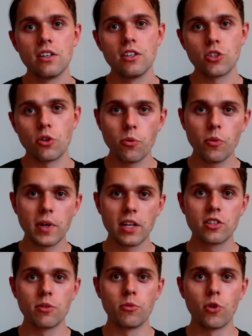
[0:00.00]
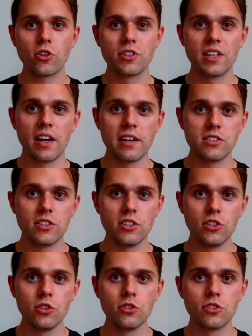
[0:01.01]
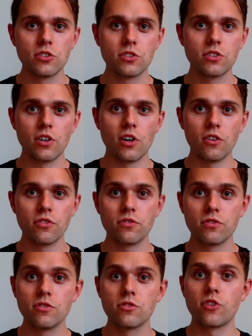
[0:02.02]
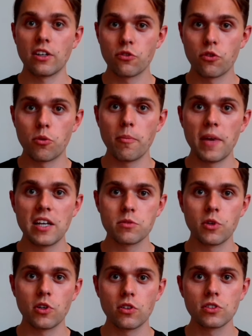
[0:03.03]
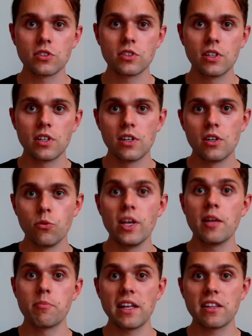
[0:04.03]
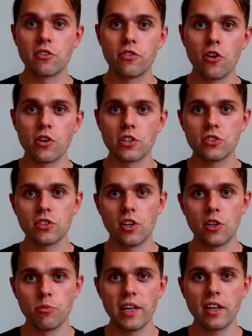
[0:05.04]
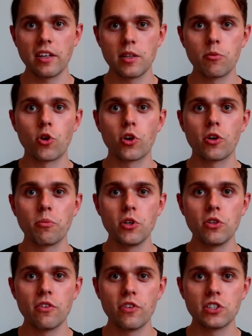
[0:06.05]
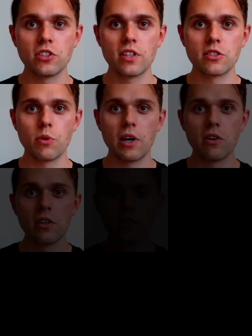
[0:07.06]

So if we want to democratize the use of transformer-based models, we had better focus on making them more compute efficient as well.